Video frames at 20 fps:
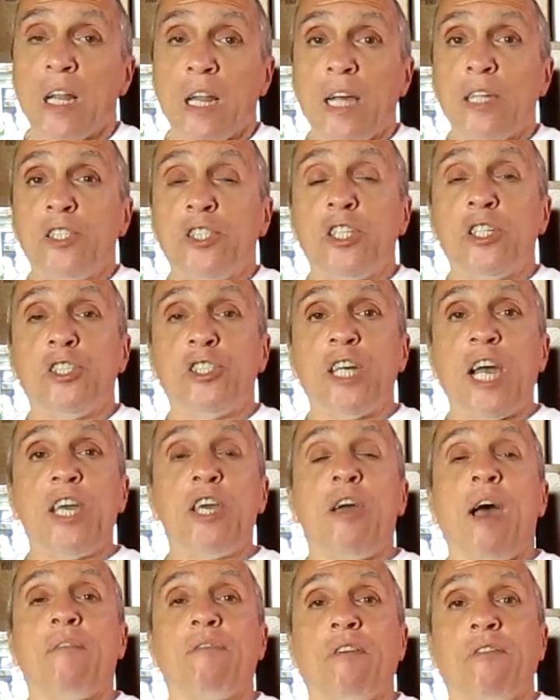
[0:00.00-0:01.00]
Let's just say
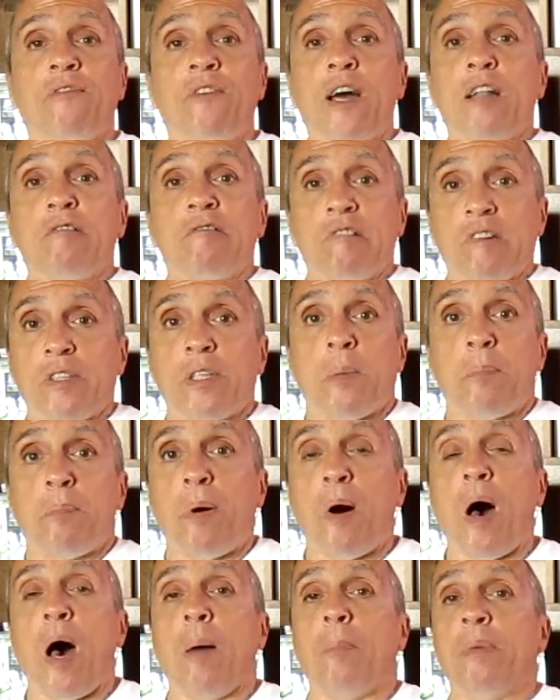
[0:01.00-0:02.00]
you have a federal
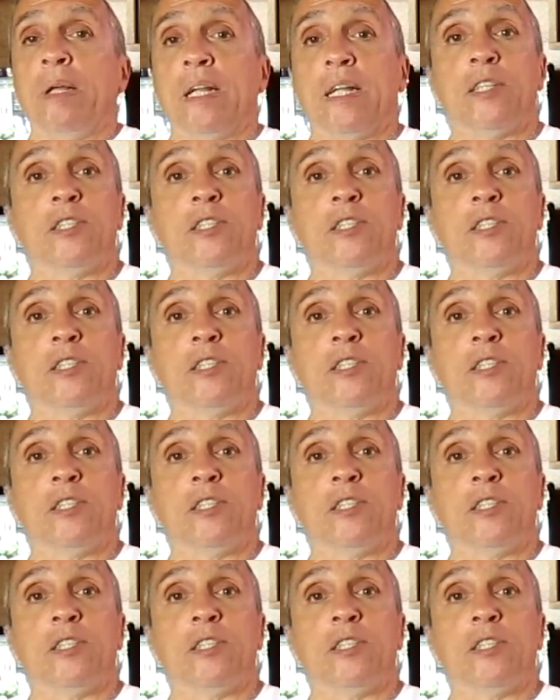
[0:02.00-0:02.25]
department,